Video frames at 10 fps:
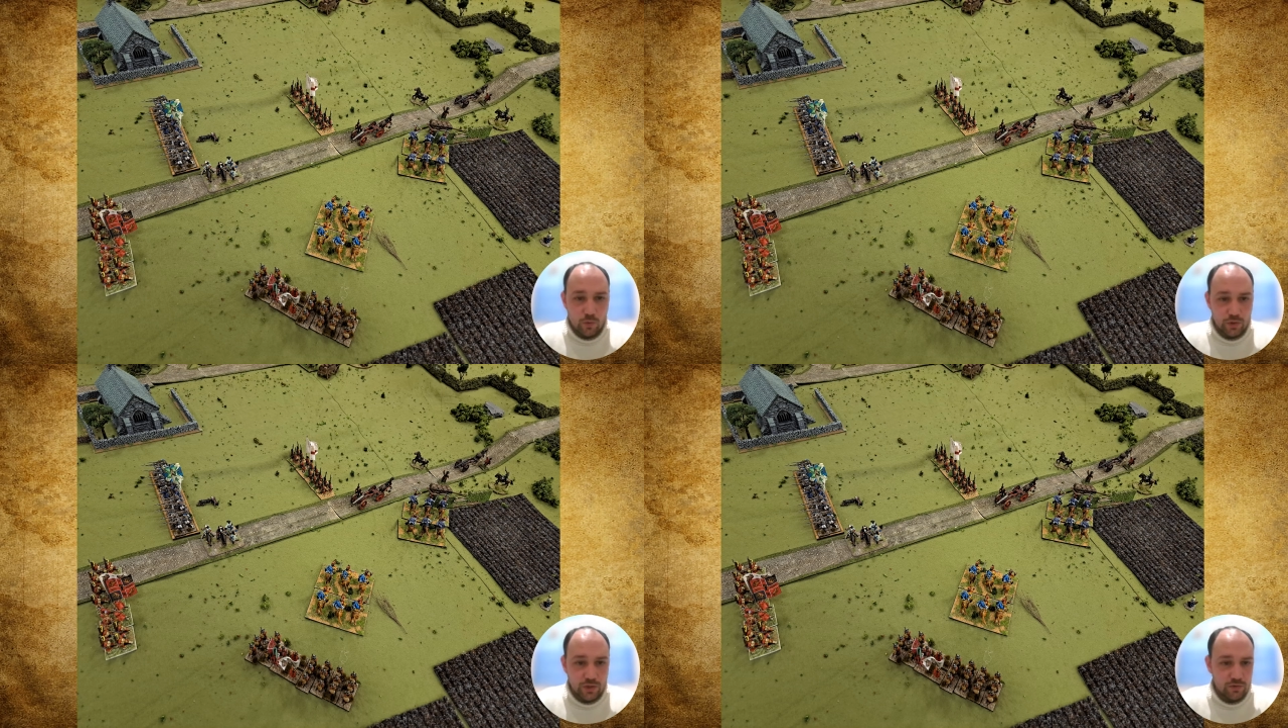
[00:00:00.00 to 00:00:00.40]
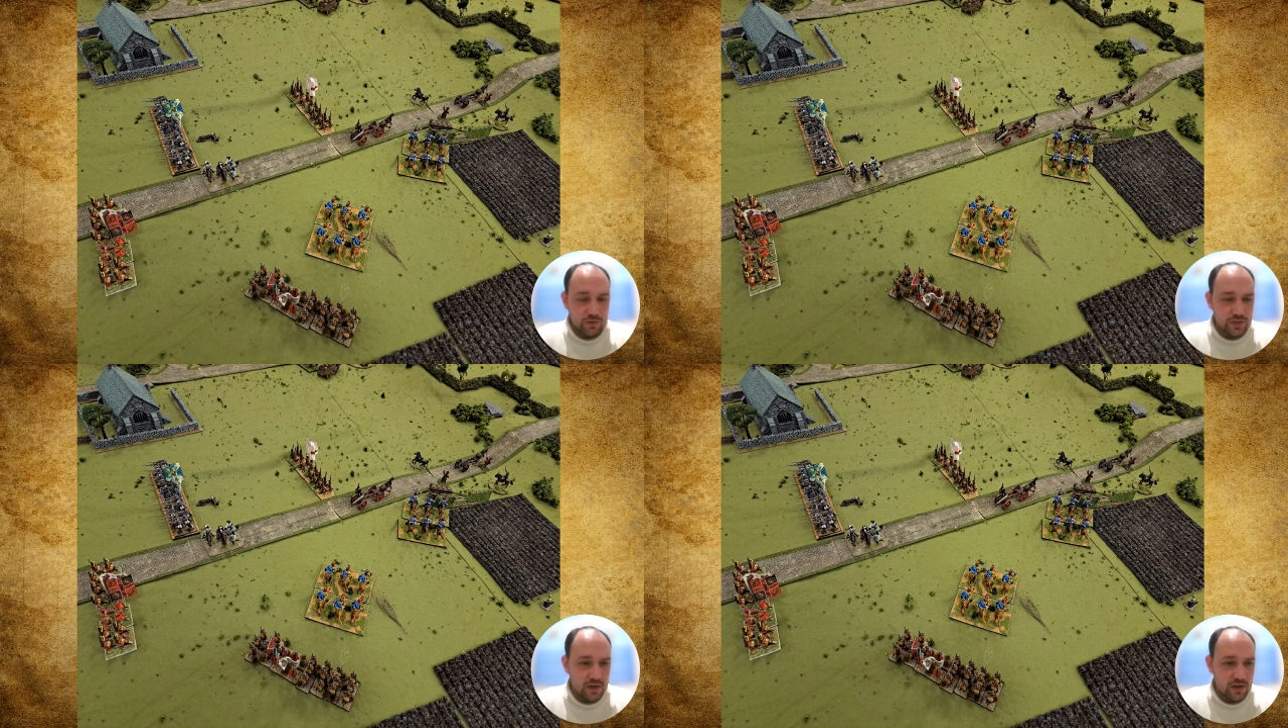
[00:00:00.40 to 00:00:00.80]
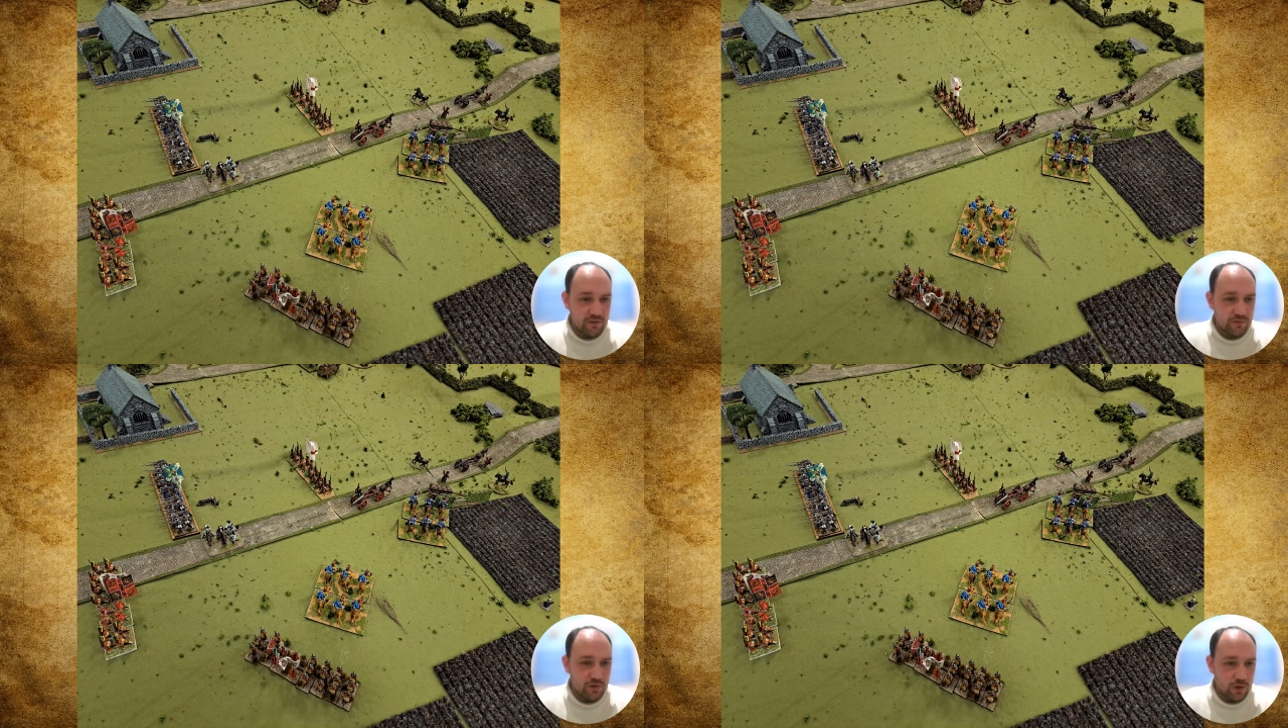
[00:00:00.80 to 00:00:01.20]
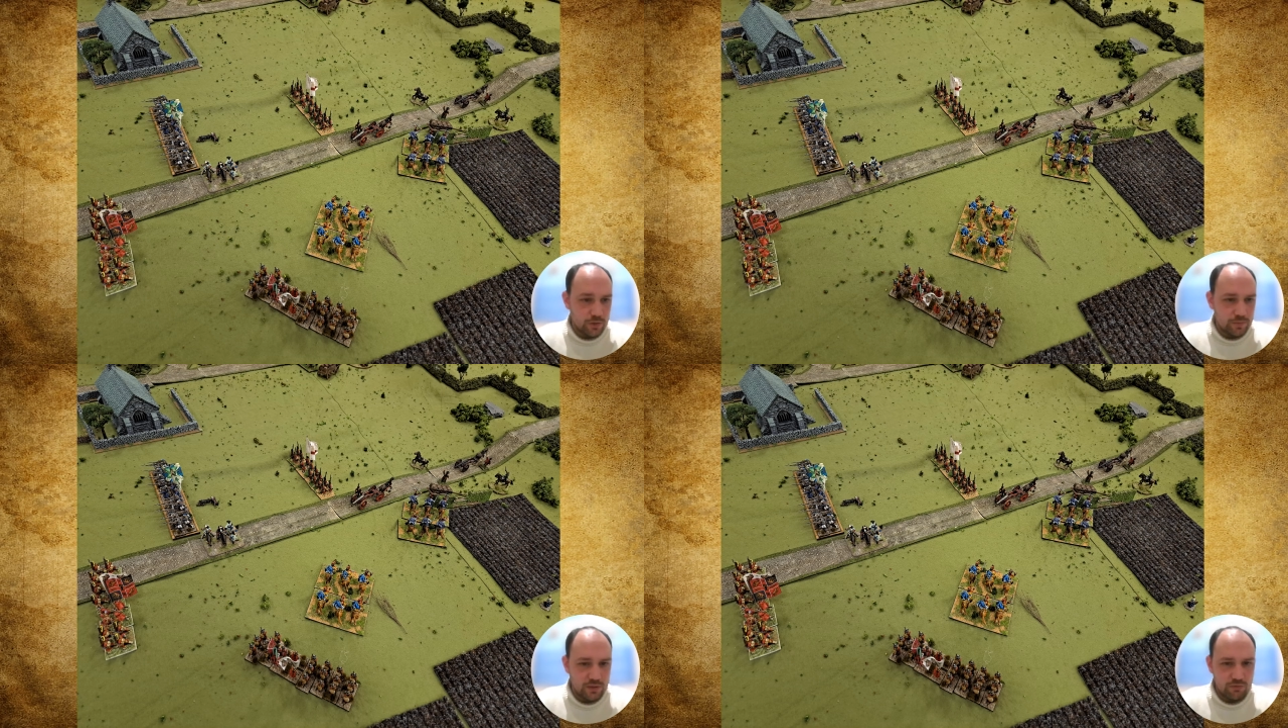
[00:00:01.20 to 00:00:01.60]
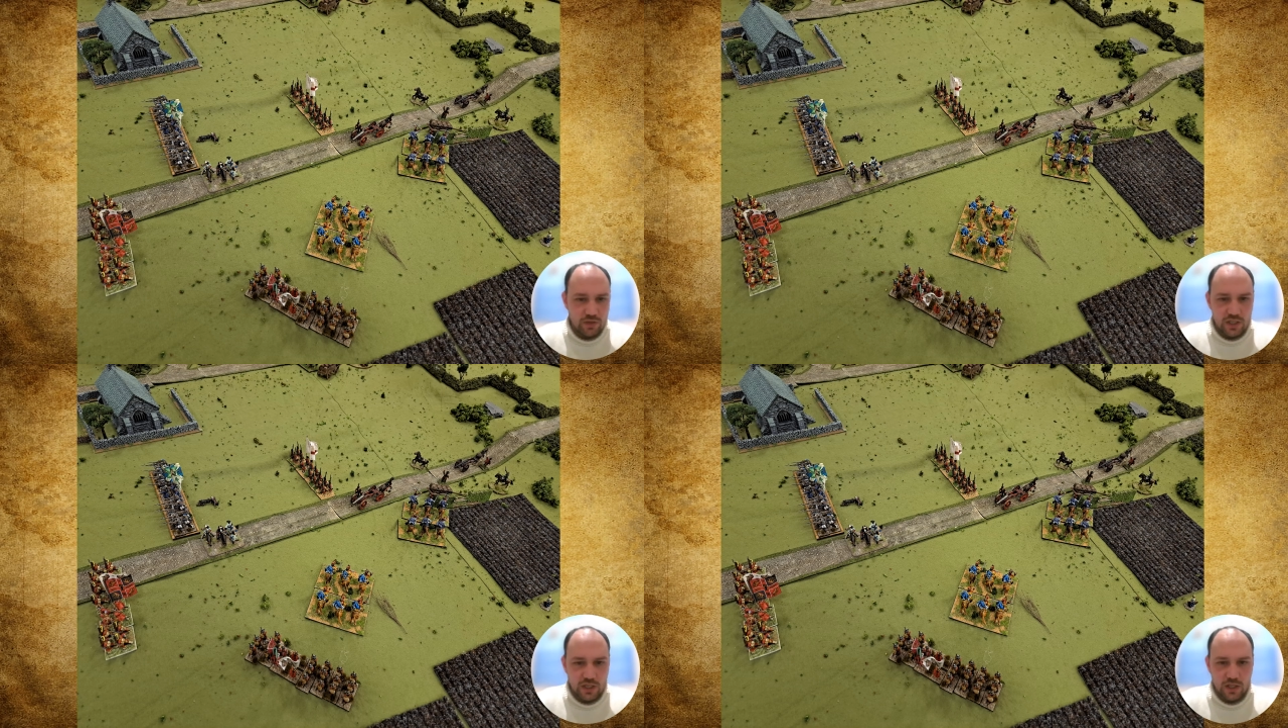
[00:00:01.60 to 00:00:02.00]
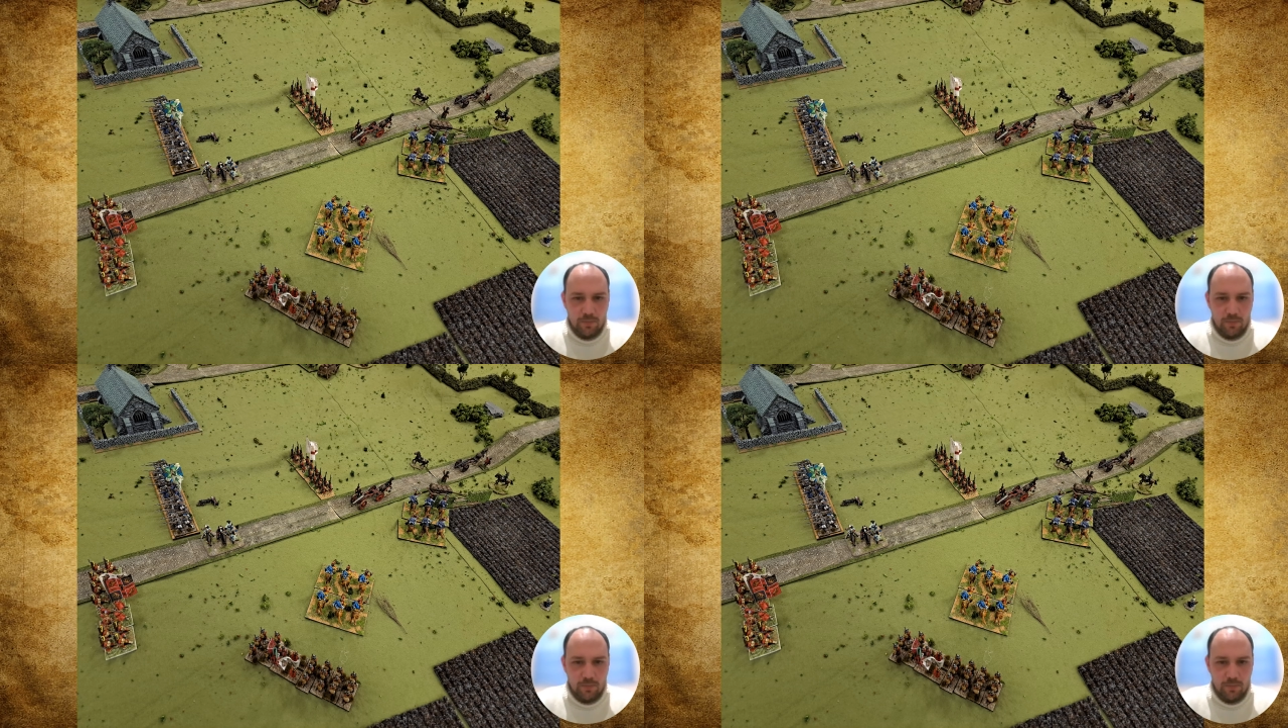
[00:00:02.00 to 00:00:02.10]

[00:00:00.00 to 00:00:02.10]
Orders have not been reaching